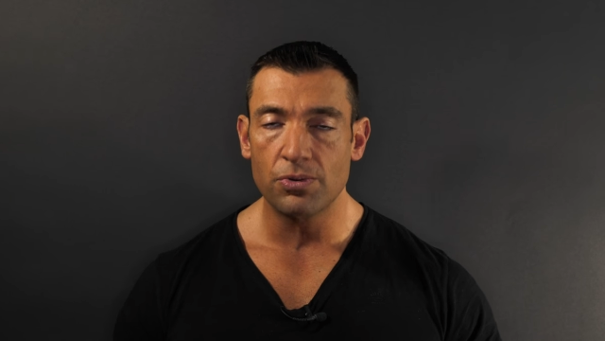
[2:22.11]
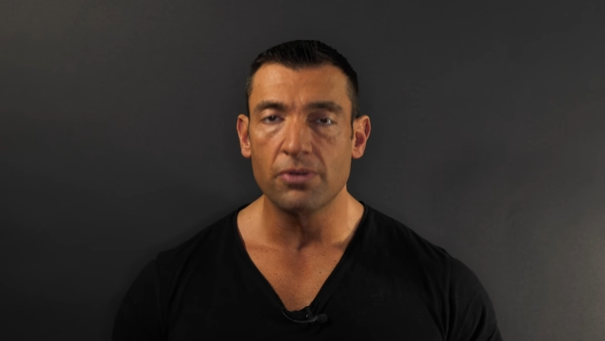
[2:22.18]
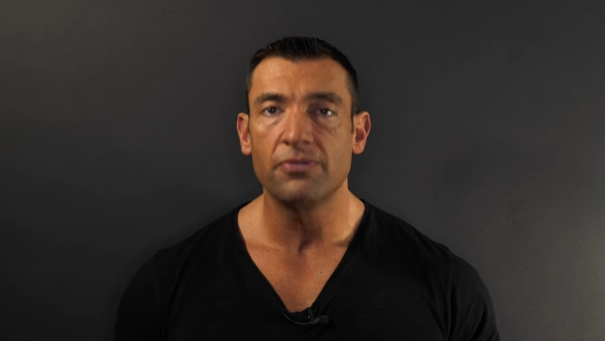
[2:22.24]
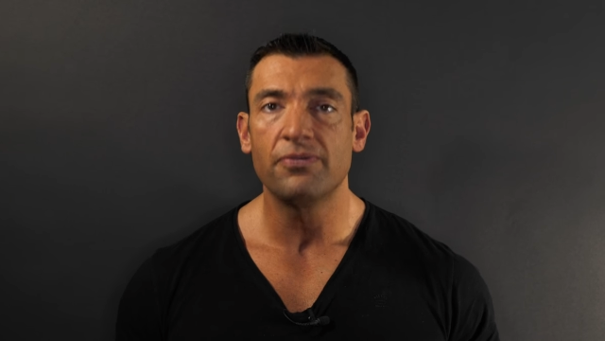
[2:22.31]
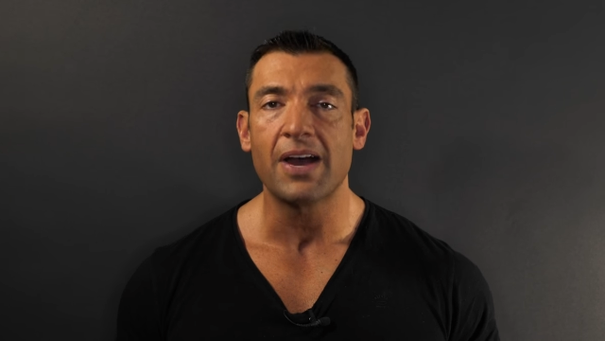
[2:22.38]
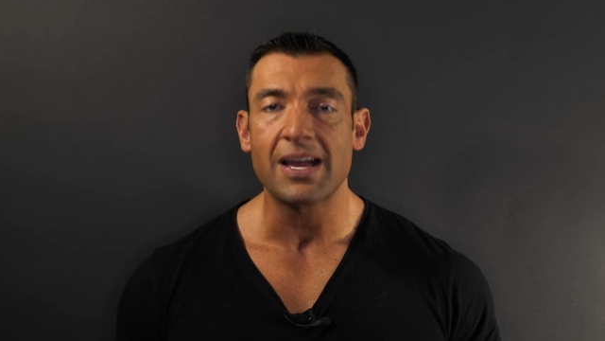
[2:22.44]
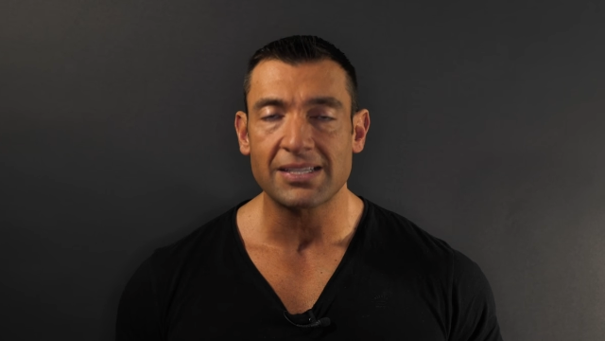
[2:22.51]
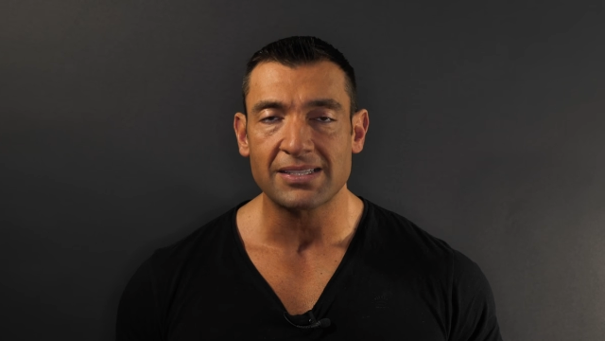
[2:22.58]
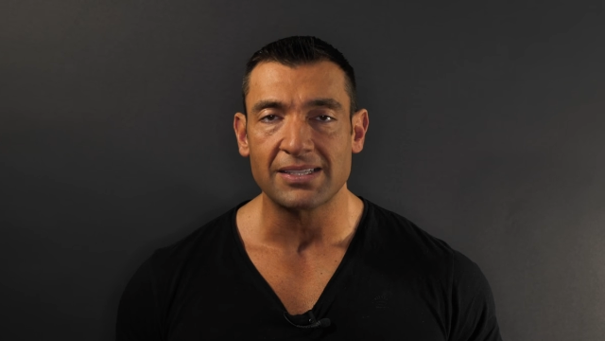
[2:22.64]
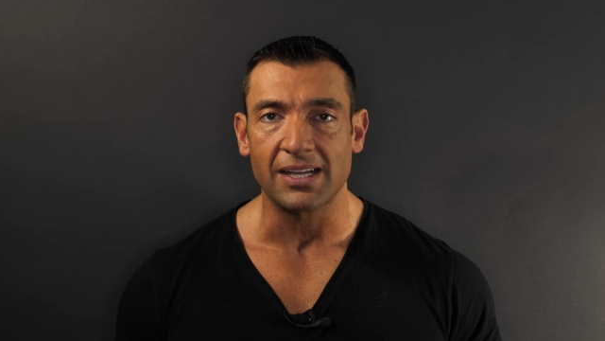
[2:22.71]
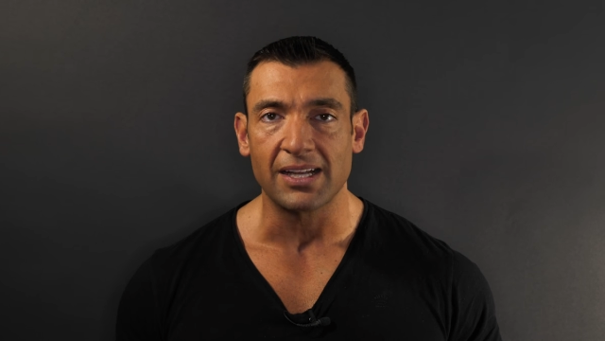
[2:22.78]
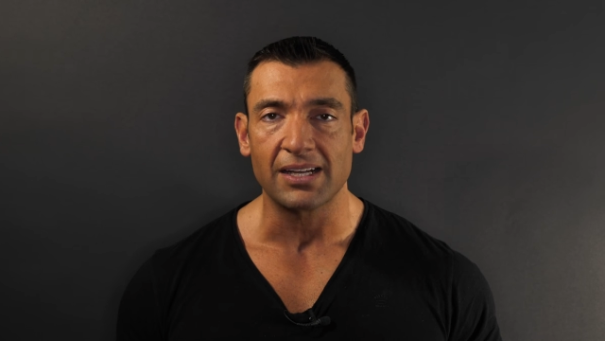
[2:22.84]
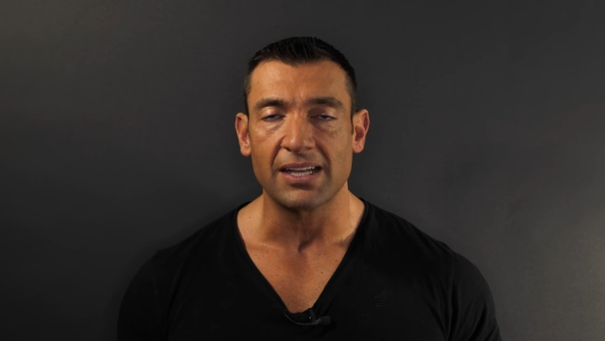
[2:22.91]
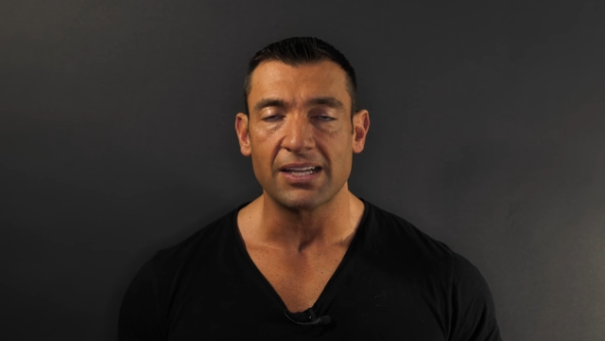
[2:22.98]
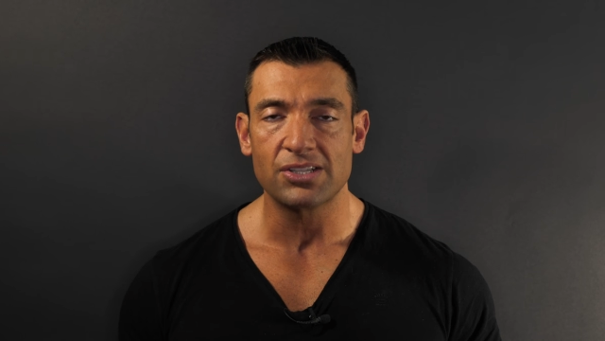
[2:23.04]

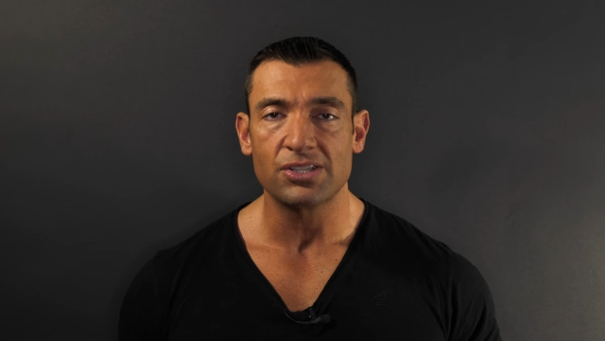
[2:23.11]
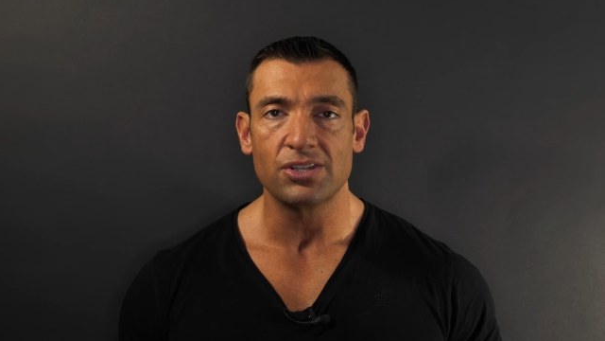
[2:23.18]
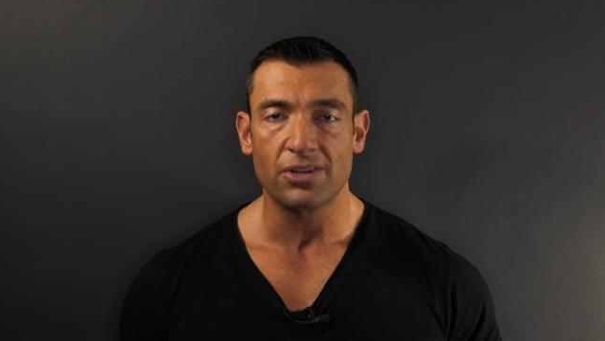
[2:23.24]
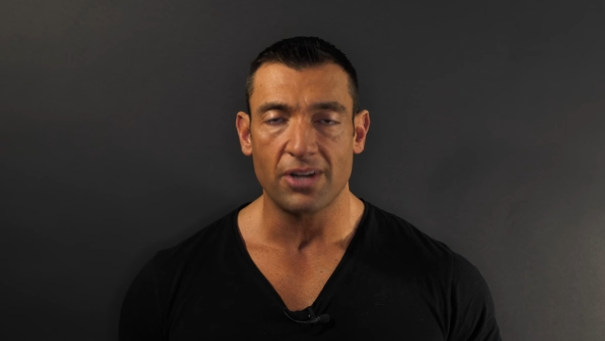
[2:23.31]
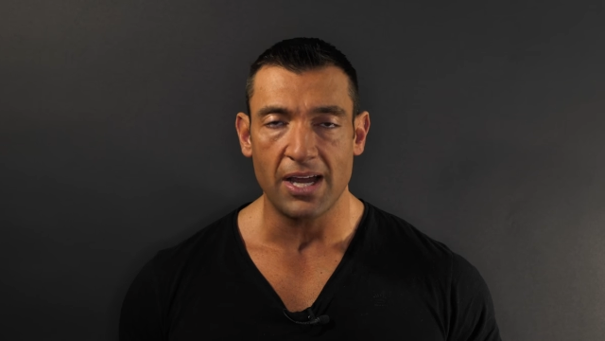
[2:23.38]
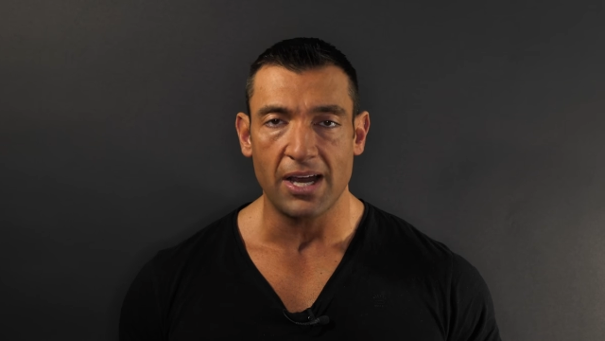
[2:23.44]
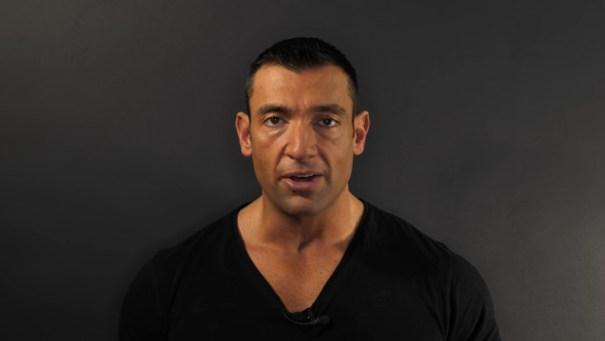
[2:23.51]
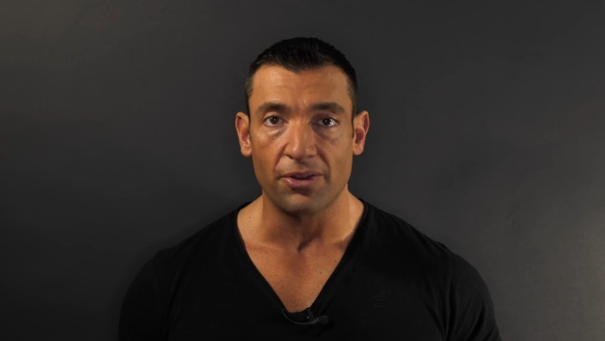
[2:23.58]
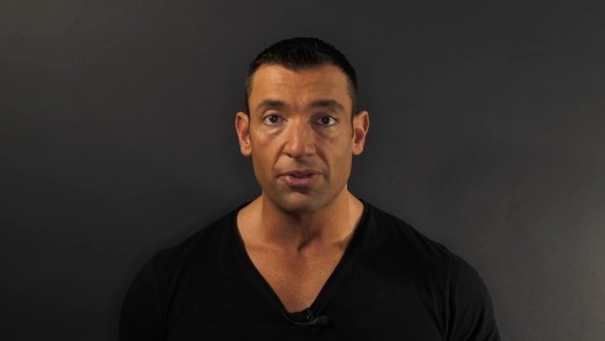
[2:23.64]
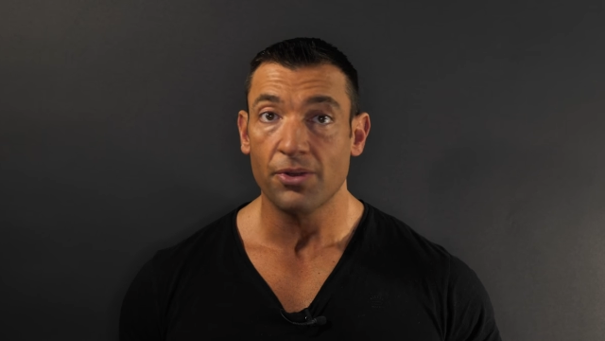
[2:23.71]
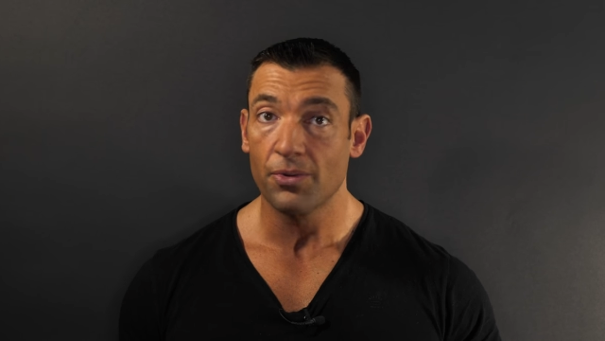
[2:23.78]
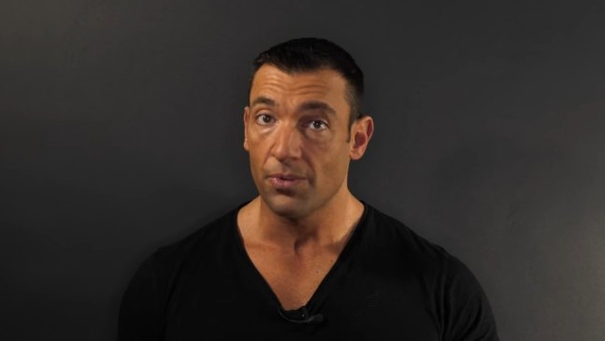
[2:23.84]
investing into your health,